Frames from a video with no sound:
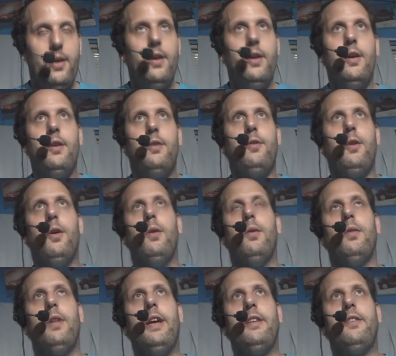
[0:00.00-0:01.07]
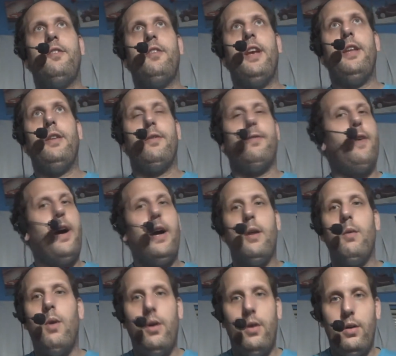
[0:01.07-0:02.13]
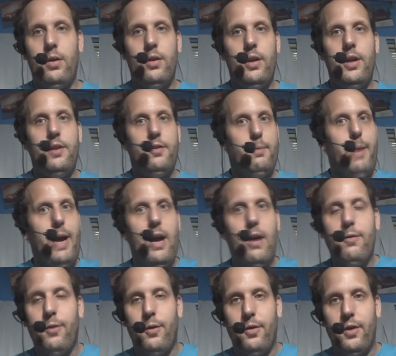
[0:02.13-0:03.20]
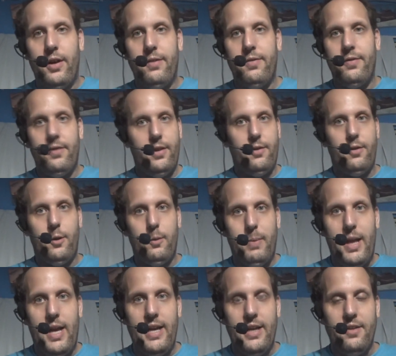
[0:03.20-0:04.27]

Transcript: So let's say their firewall isn't powerful enough. It's an appliance.